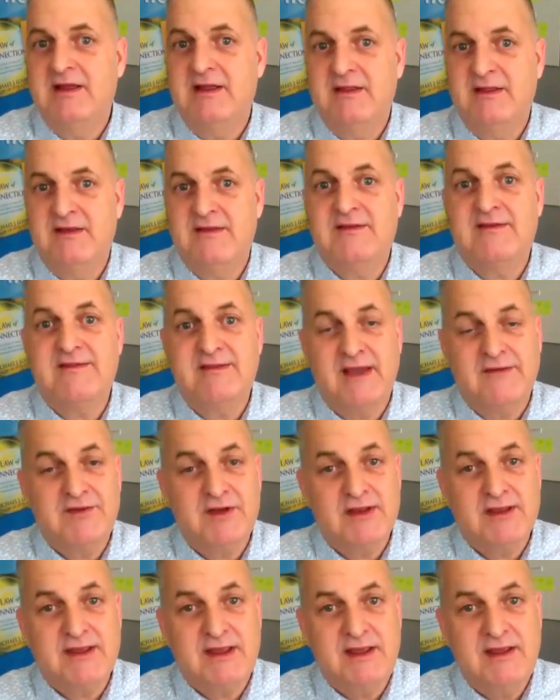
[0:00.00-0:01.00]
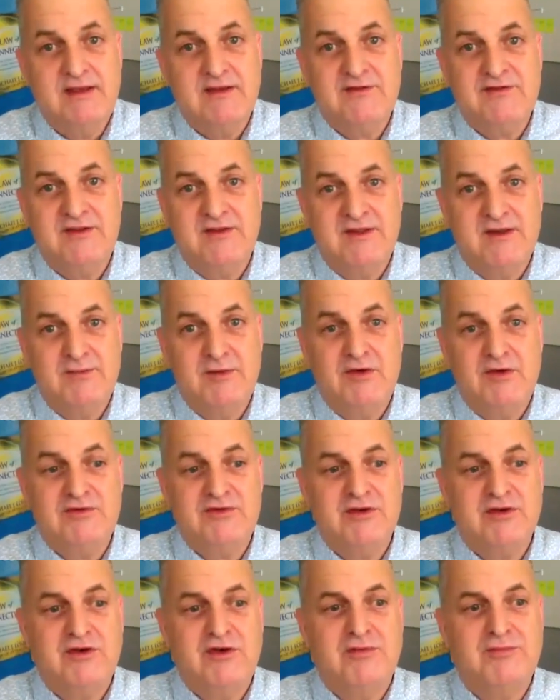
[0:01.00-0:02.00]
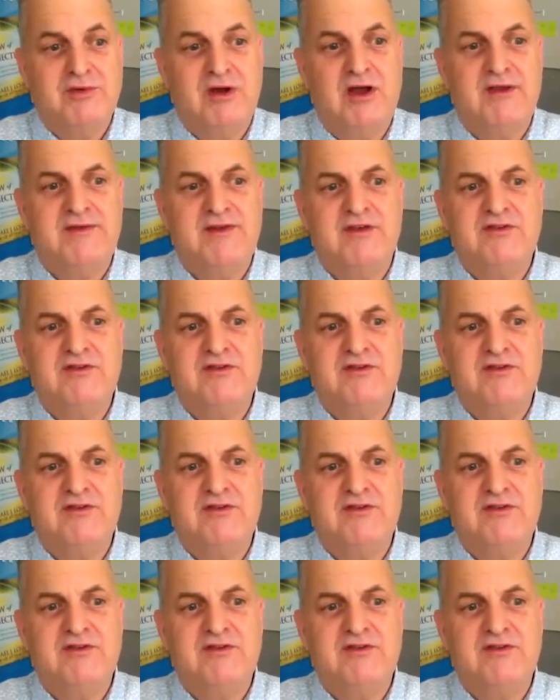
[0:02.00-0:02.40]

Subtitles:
the 7 keys to the emotion code process.